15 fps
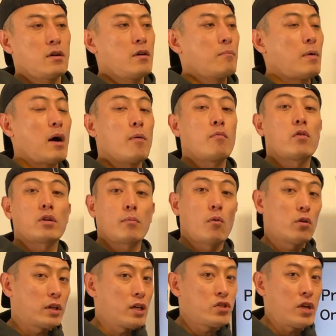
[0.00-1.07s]
But for the
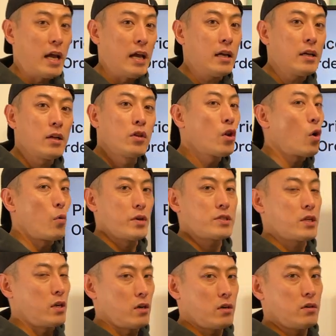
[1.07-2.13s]
multi-chain, no
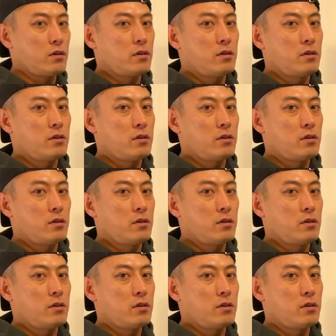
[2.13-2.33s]
risk here.